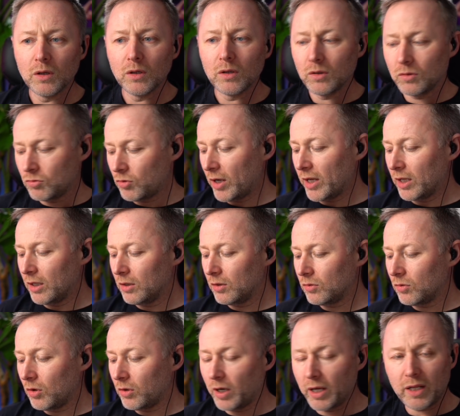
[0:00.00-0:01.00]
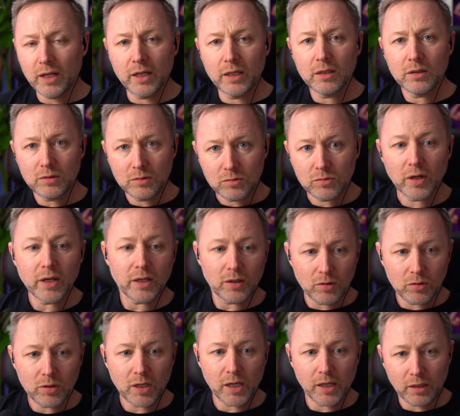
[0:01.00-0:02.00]
right, all right then, right,
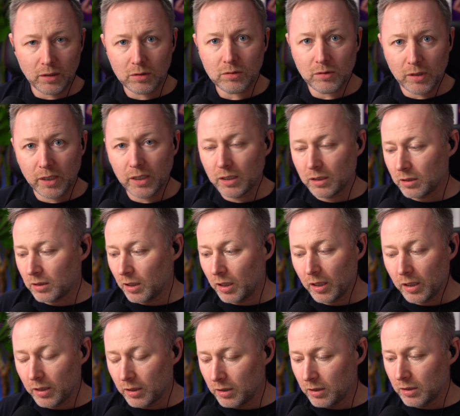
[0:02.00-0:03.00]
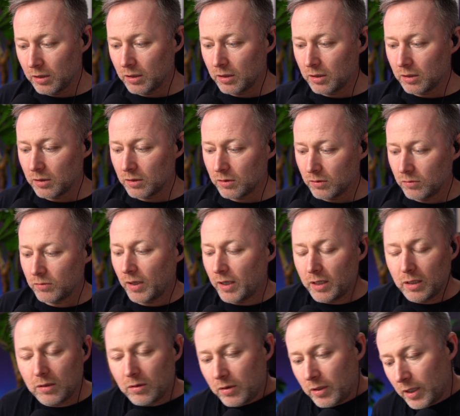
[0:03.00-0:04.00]
okay, right, right,
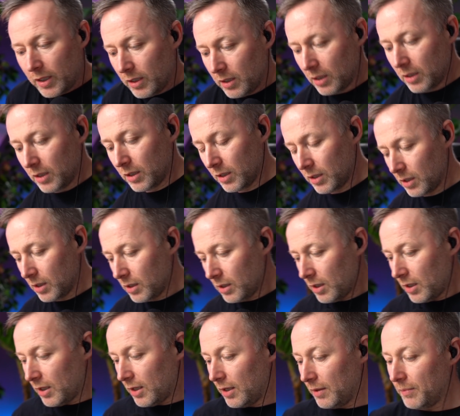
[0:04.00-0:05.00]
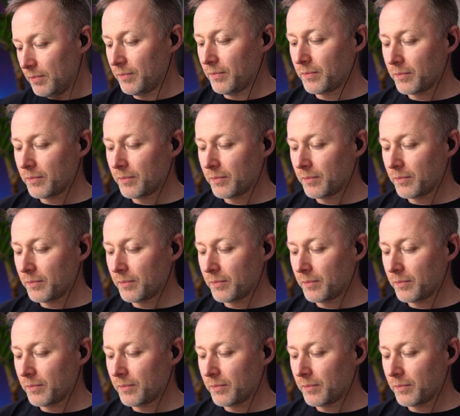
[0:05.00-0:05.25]
all right. And